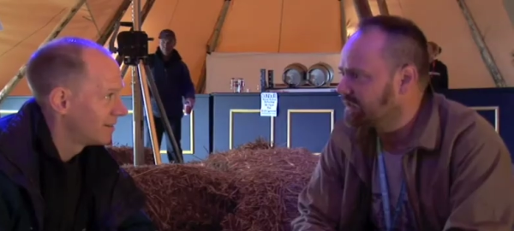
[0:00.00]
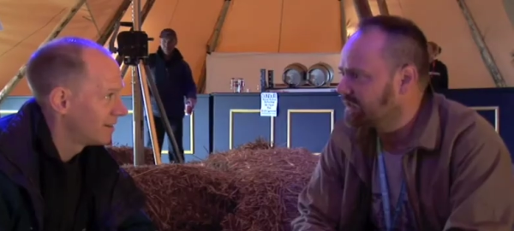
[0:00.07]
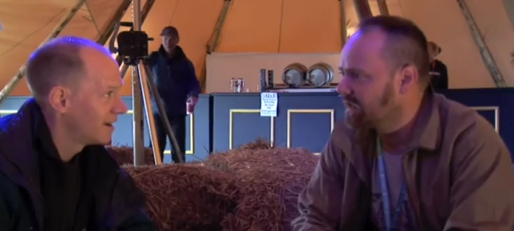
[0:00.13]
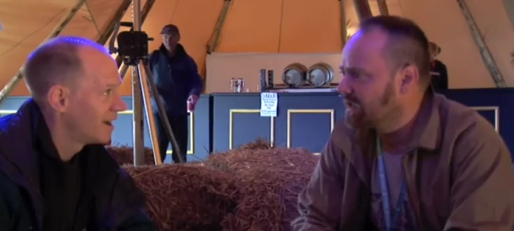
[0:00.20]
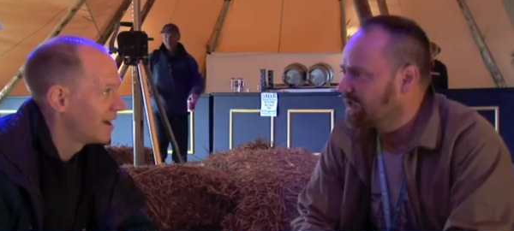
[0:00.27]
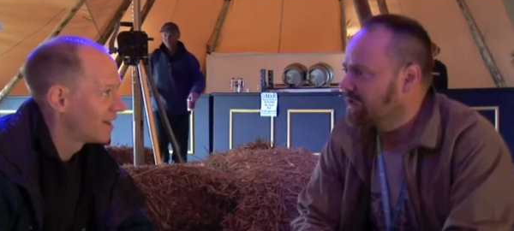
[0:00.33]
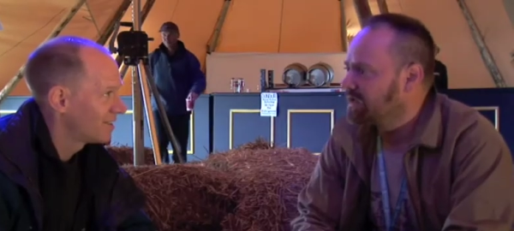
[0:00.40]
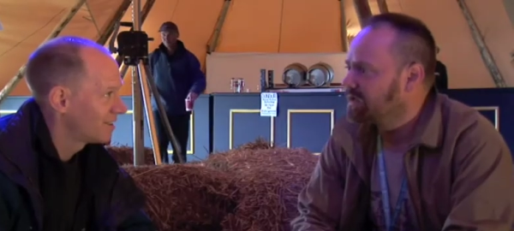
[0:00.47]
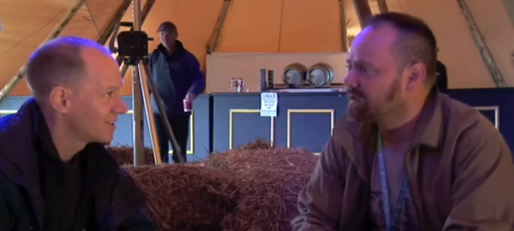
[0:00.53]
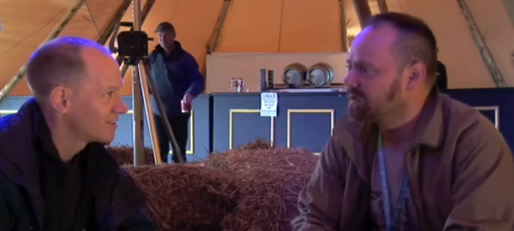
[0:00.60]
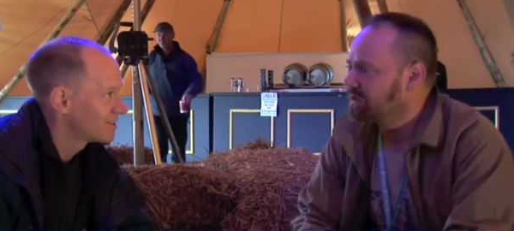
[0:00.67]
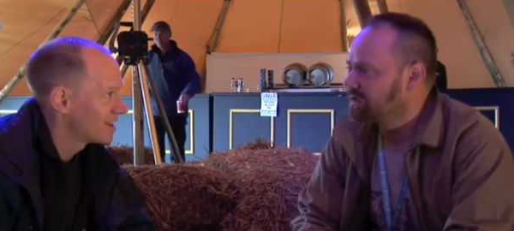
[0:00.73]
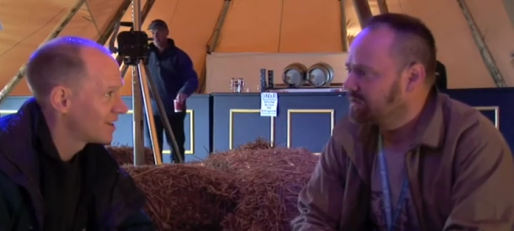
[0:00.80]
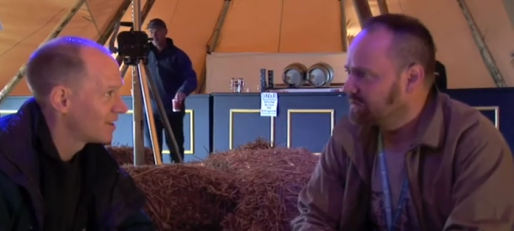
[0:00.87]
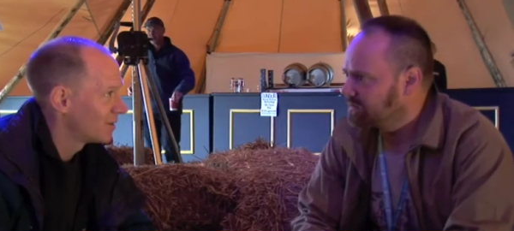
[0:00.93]
Speaker 1: Yeah, I think
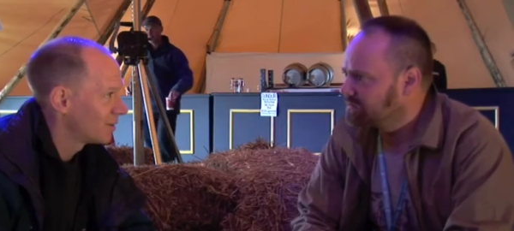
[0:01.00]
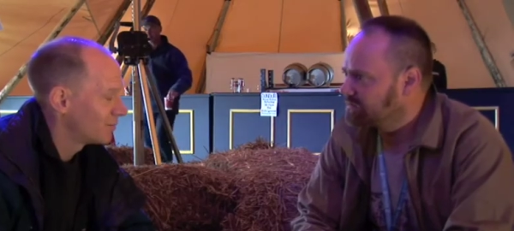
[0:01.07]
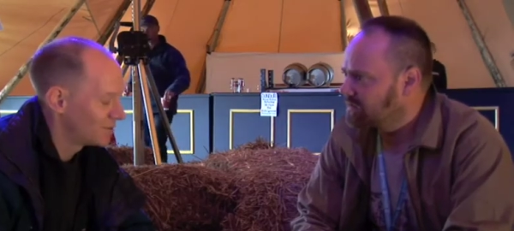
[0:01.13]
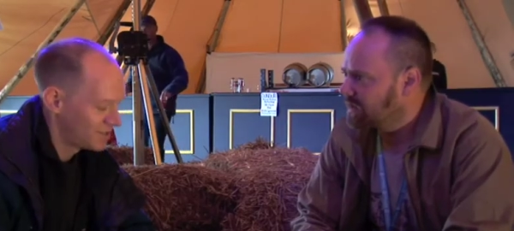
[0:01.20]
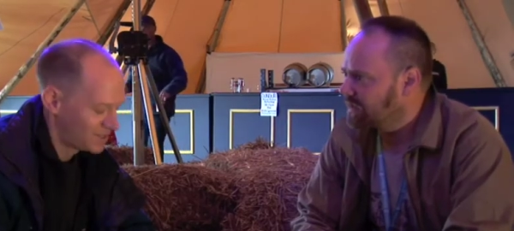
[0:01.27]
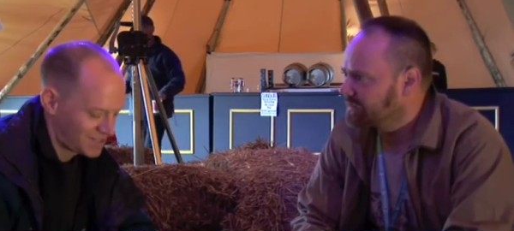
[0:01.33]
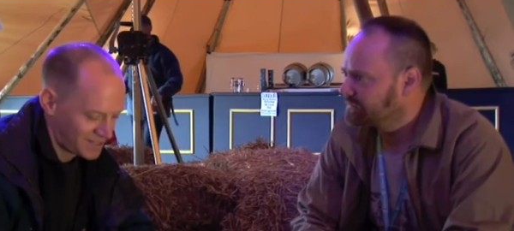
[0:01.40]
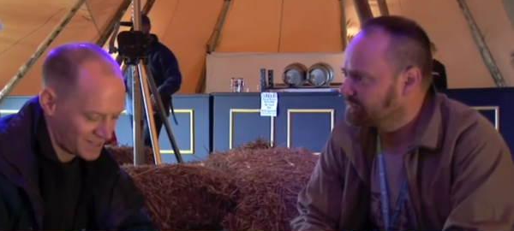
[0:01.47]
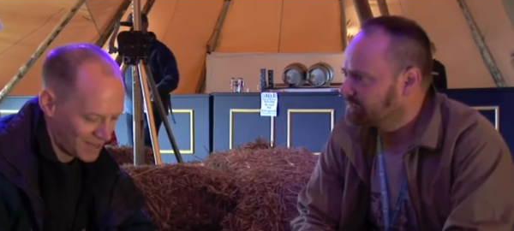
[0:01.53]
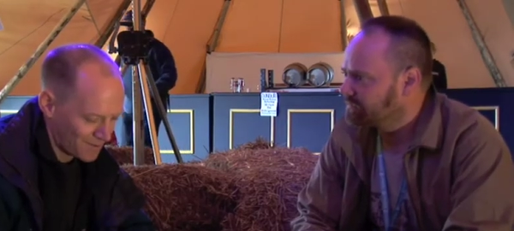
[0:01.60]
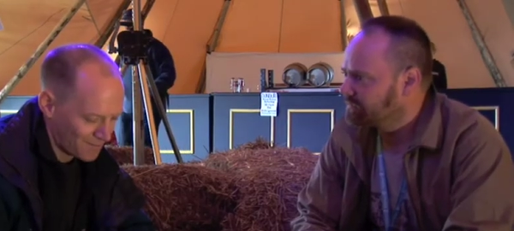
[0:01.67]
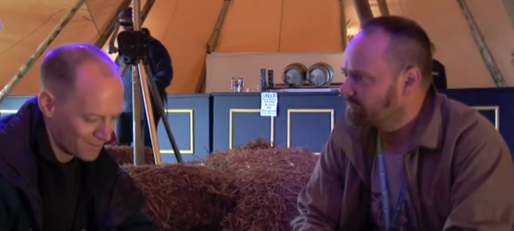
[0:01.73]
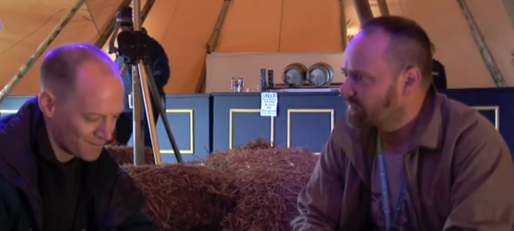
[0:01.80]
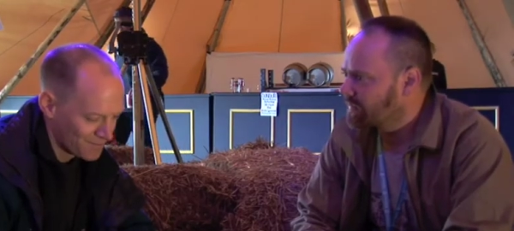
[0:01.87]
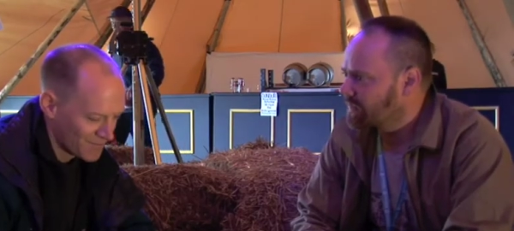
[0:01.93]
so. It great. was.
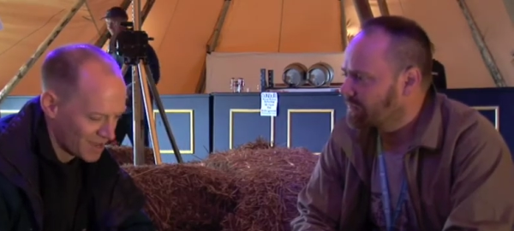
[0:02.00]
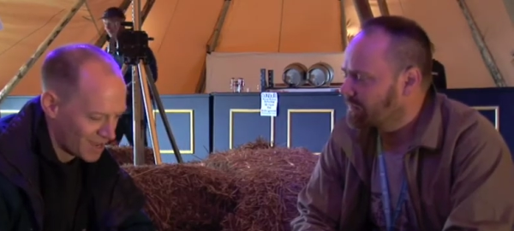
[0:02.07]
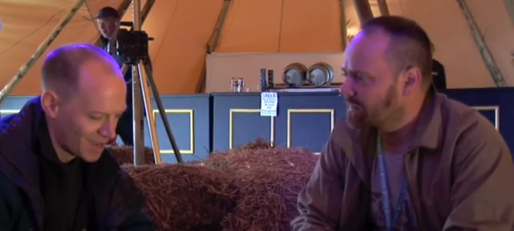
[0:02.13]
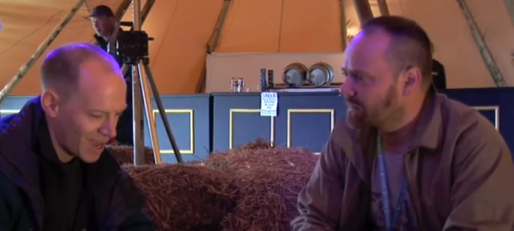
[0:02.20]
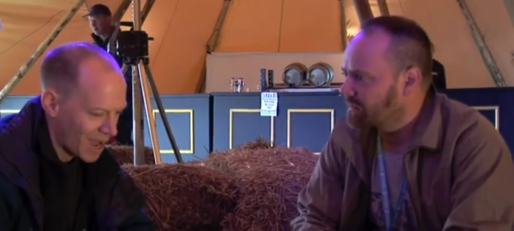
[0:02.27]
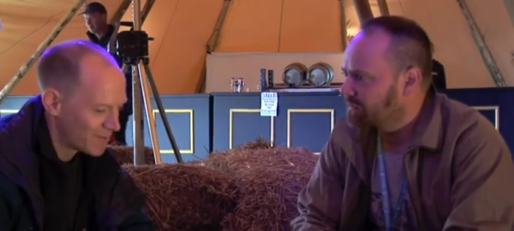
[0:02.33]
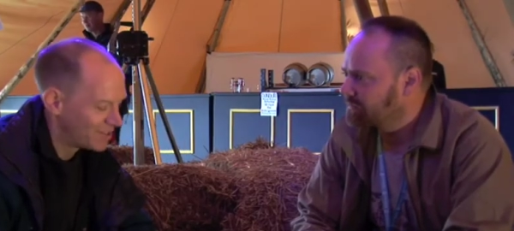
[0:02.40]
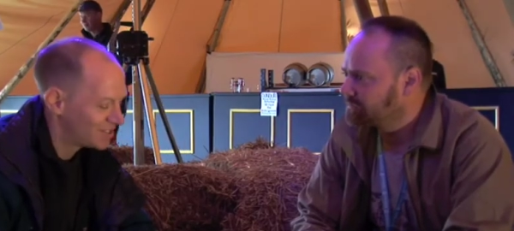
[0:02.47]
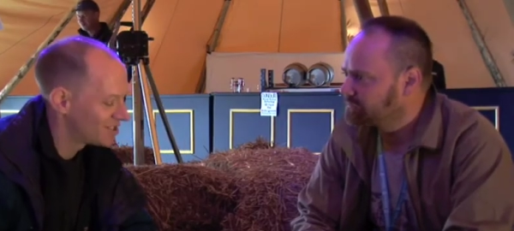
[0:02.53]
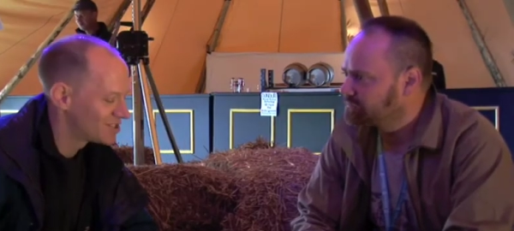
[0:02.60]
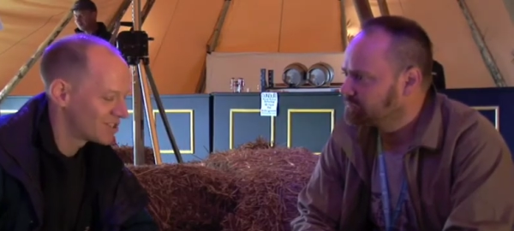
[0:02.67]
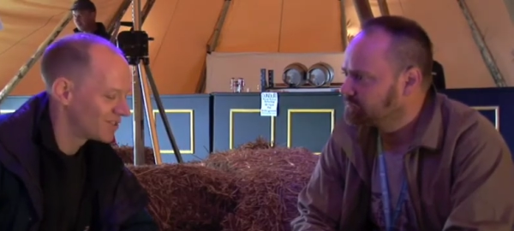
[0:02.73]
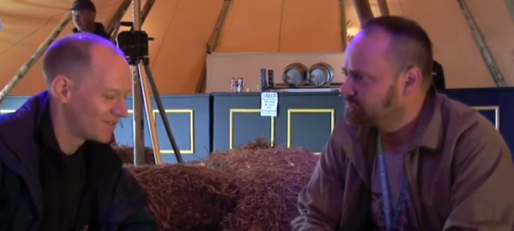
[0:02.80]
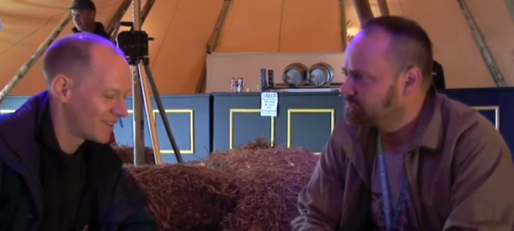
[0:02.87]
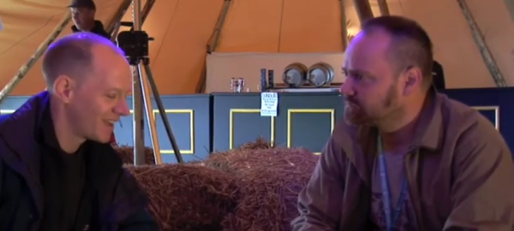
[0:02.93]
Um, I mean,
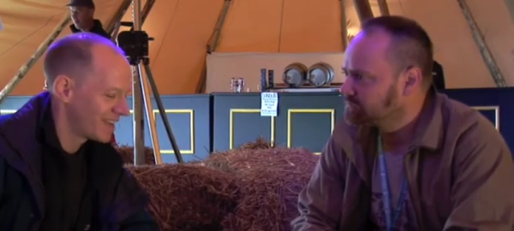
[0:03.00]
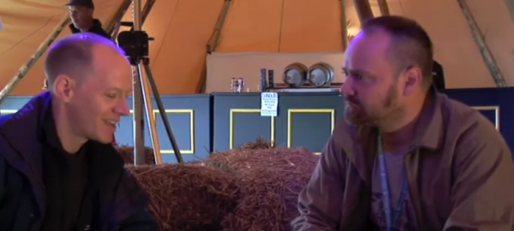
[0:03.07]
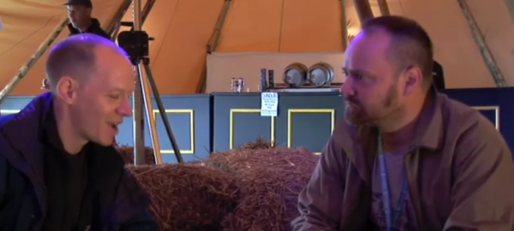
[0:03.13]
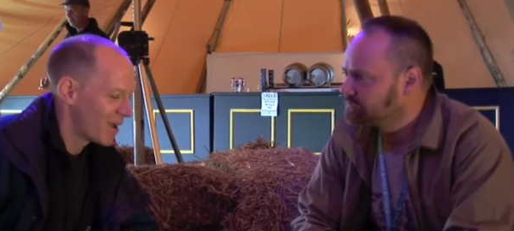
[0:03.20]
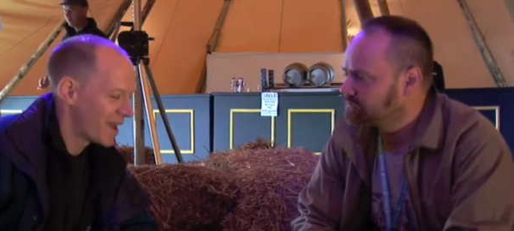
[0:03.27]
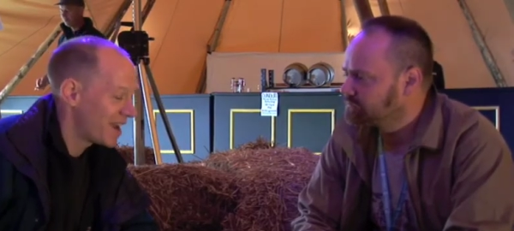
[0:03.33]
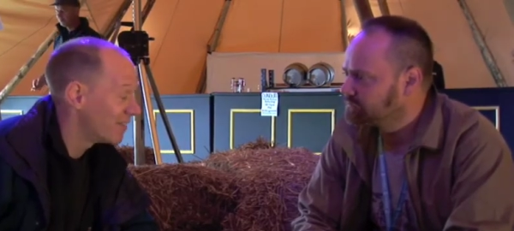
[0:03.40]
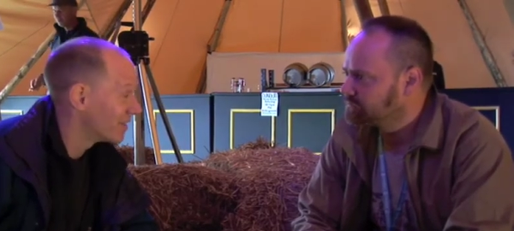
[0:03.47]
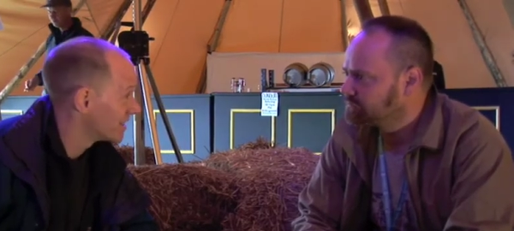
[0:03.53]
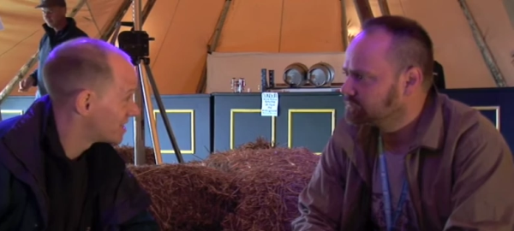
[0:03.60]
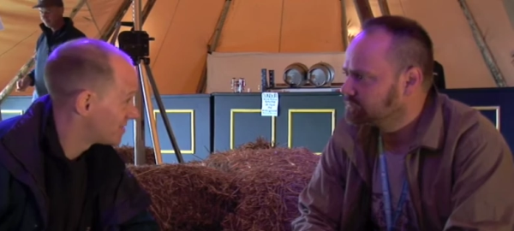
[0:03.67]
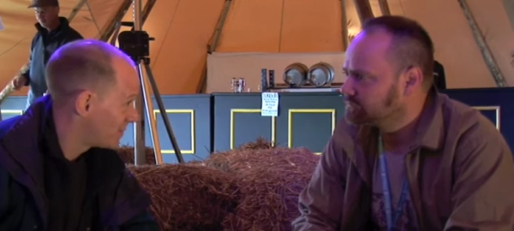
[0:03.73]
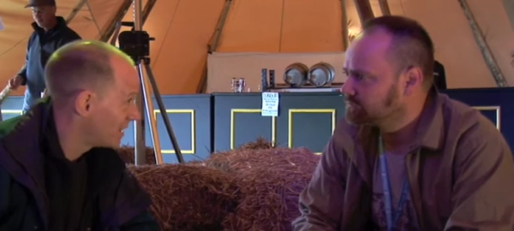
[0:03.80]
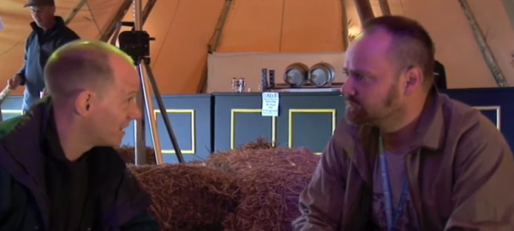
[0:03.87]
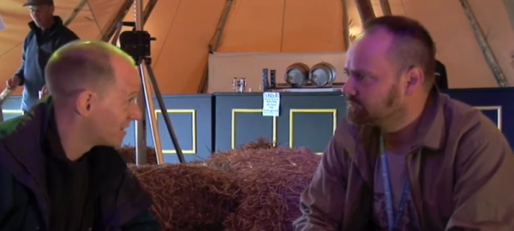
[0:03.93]
just sort of you know, hearing the
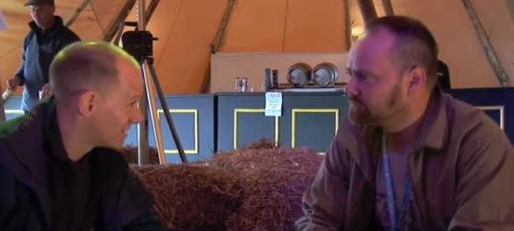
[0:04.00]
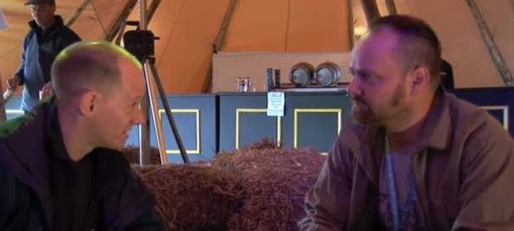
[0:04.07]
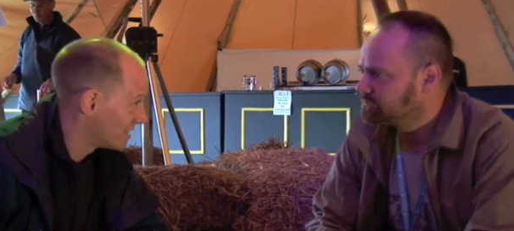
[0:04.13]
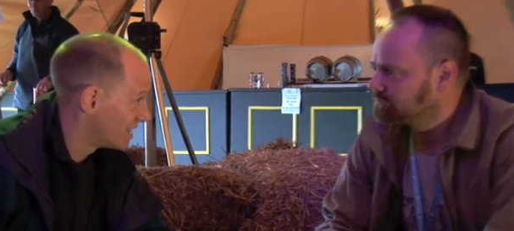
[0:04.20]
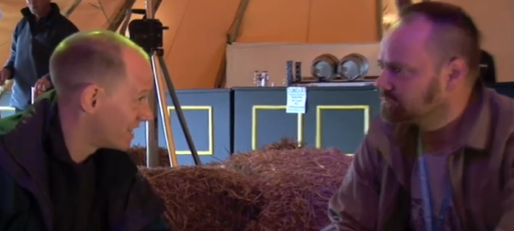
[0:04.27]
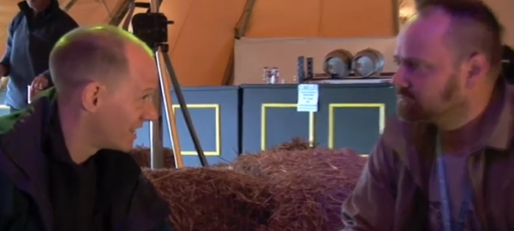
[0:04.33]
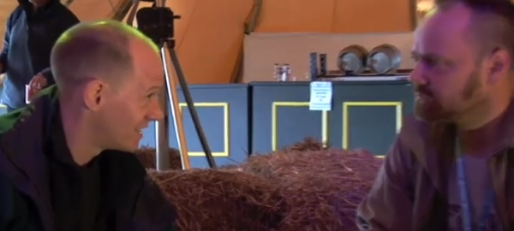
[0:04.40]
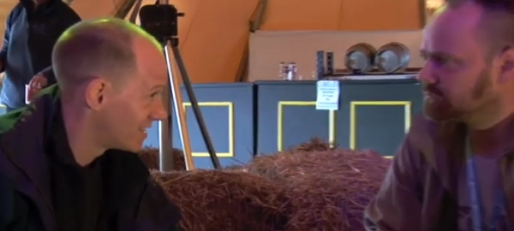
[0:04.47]
speakers in the